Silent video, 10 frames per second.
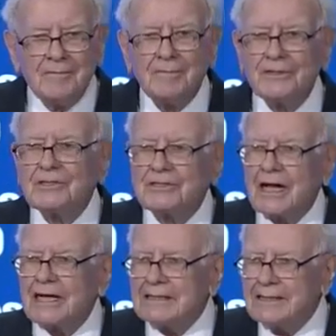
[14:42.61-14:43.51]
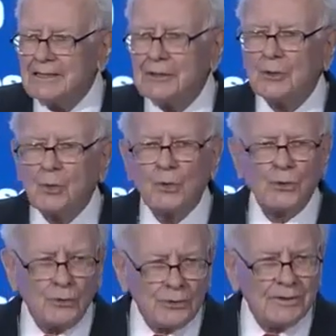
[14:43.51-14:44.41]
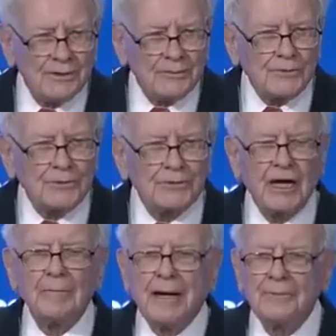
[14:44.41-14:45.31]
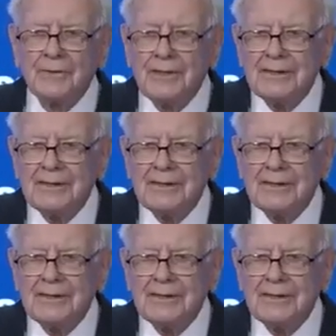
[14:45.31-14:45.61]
business idea in the world the first time out.